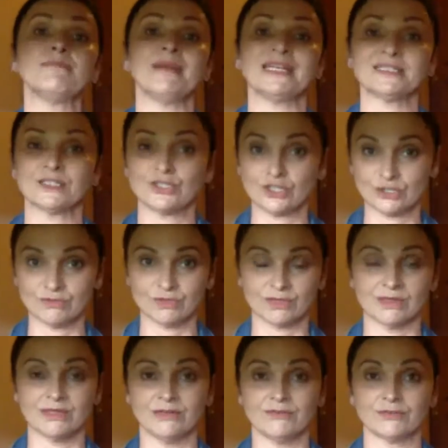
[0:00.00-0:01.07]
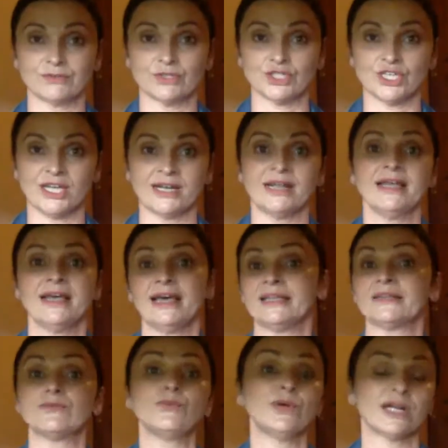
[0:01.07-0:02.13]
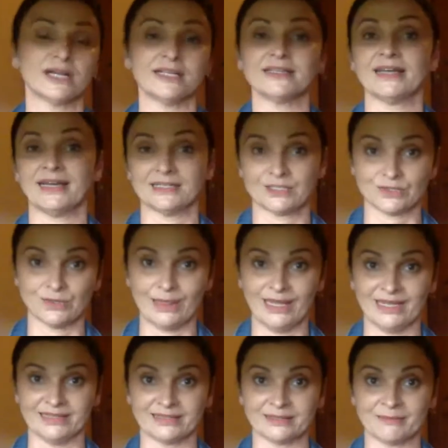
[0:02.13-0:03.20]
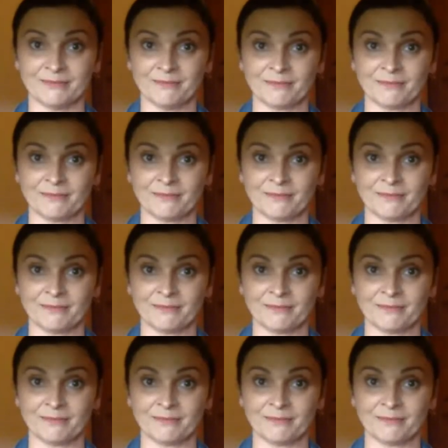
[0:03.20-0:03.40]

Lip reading: message you would love to share and where it has to land.